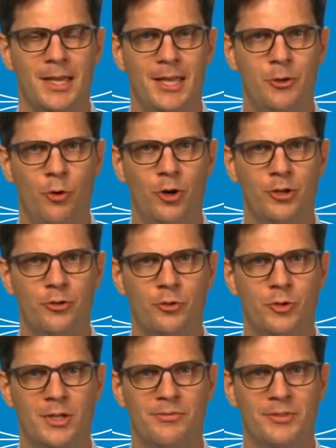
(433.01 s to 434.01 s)
in order
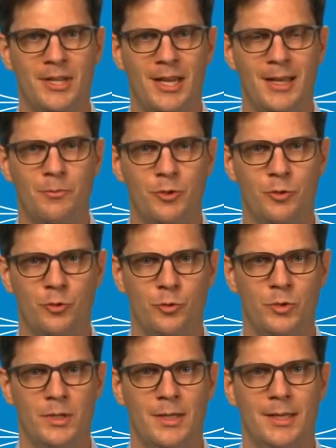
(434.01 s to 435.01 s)
to give time
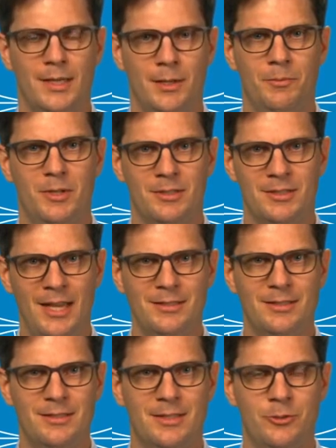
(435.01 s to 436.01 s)
to
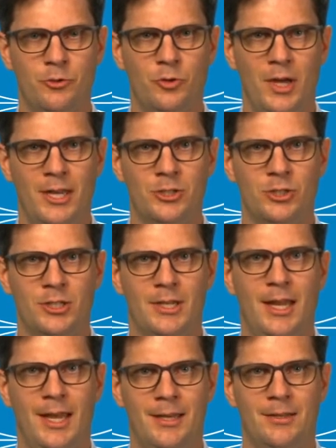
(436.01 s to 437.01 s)
assess the
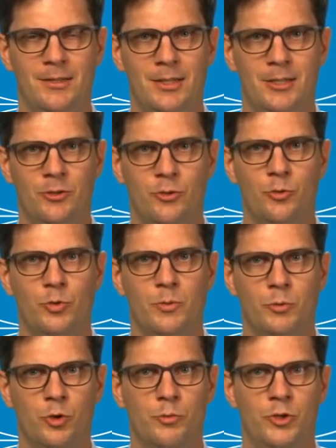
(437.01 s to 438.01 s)
situation and do
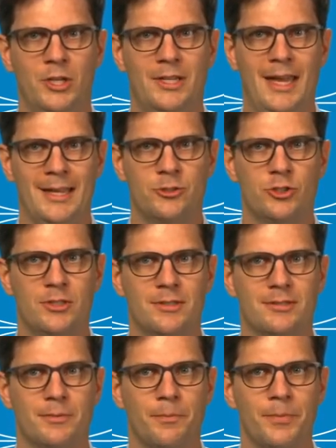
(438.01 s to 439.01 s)
appropriate actions.